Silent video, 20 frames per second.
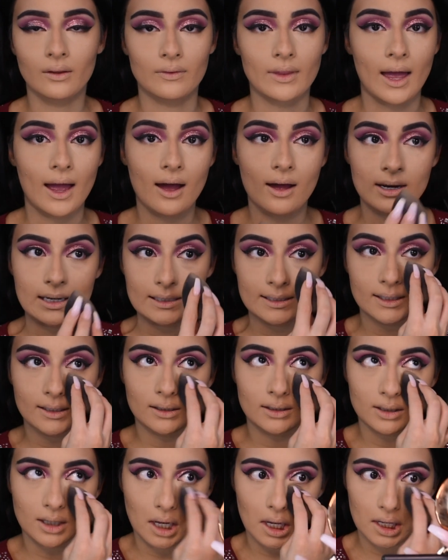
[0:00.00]
that honestly
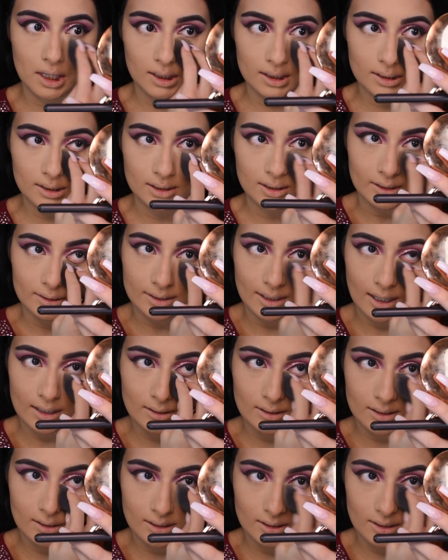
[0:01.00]
does is
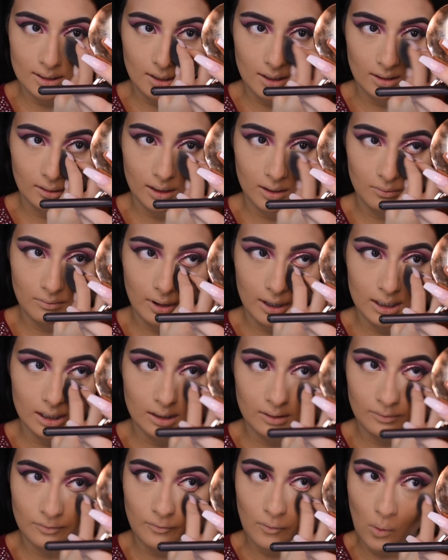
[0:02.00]
gets it
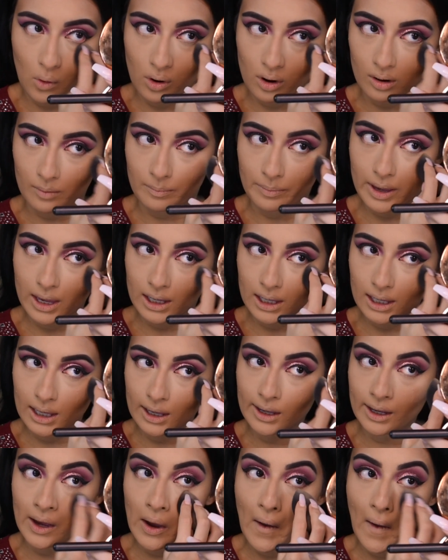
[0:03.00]
ready for
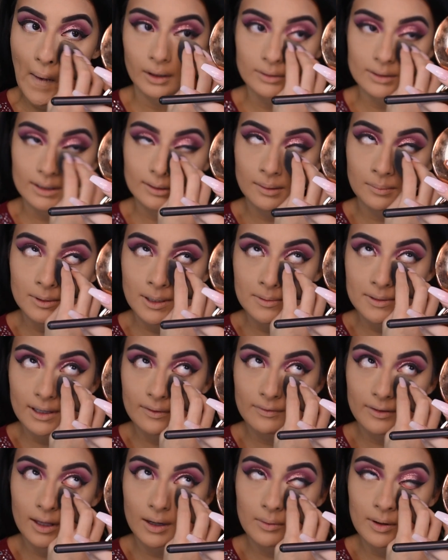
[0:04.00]
baking. Because sometimes I
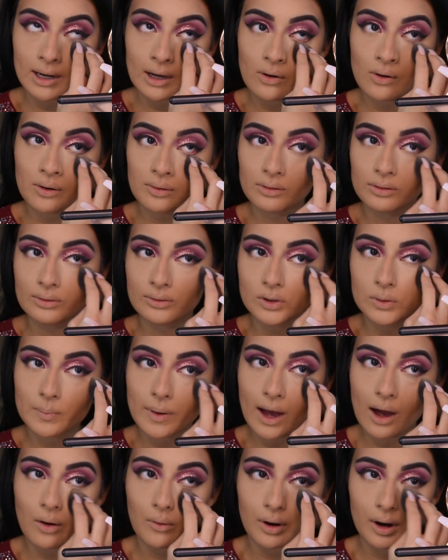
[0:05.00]
feel like when I go with loose
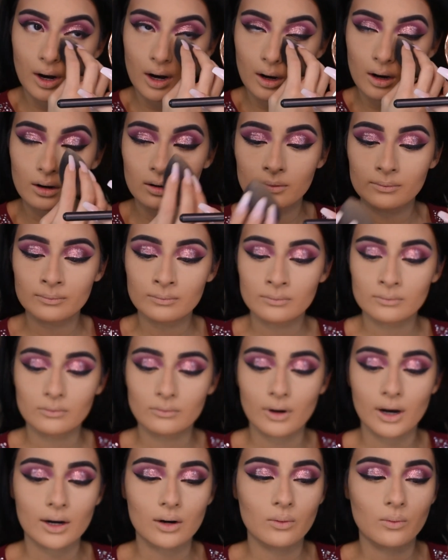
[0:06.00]
powder,
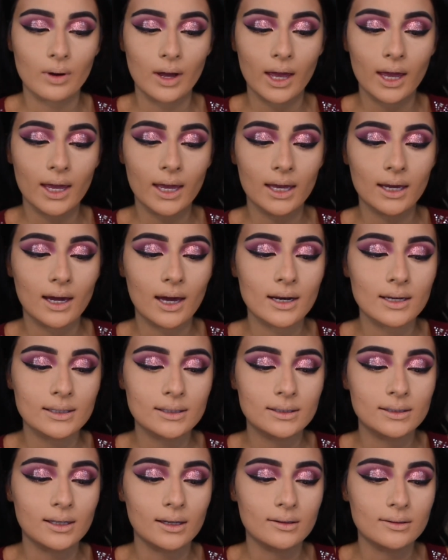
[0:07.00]
right away it kind of
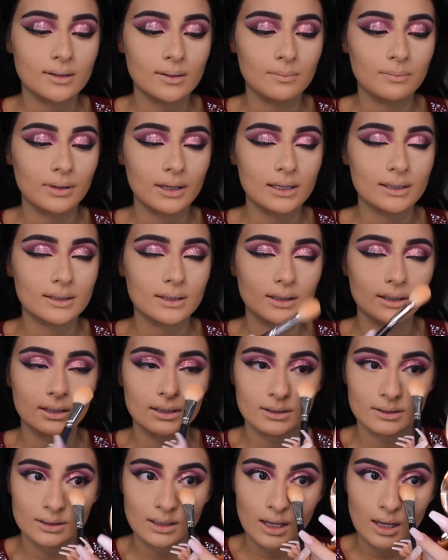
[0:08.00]
sticks in
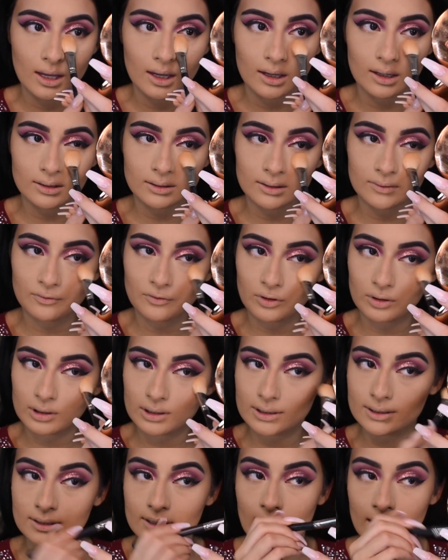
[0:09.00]
places, doesn't fully
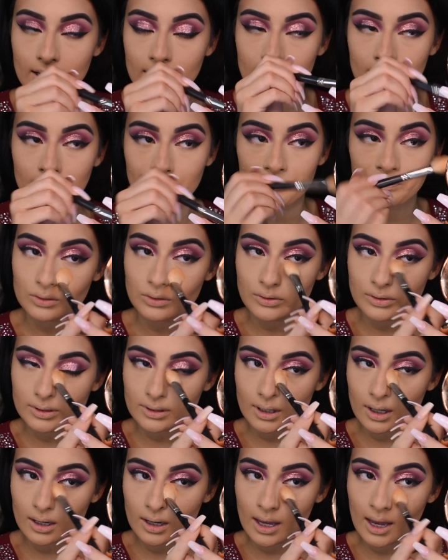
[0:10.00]
set it. So this is
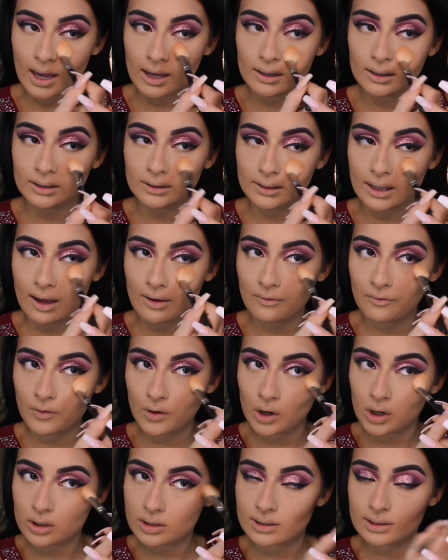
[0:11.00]
kind of adding that
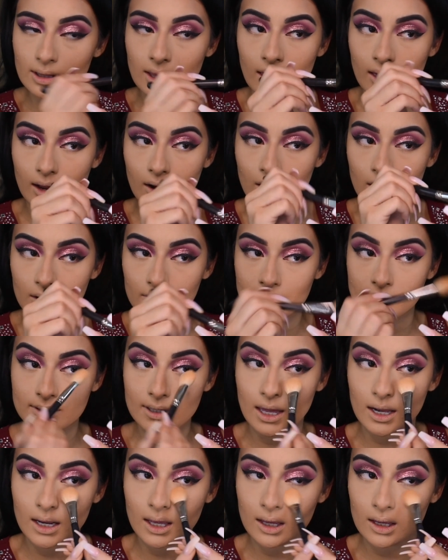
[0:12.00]
first layer of
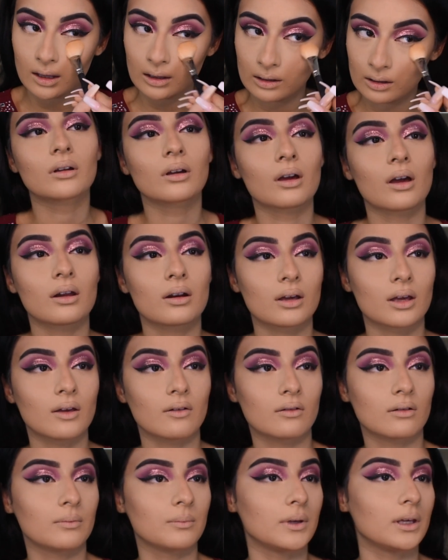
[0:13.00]
setting and kind of
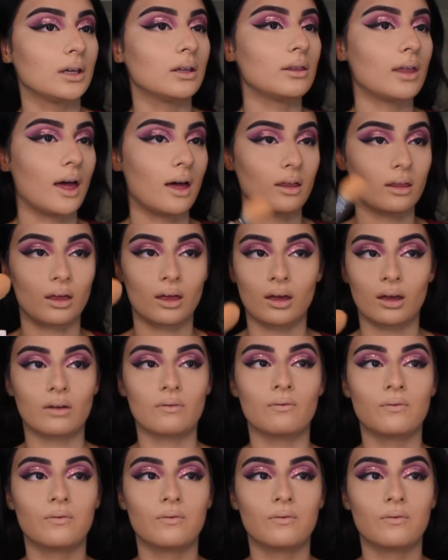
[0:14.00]
giving me that like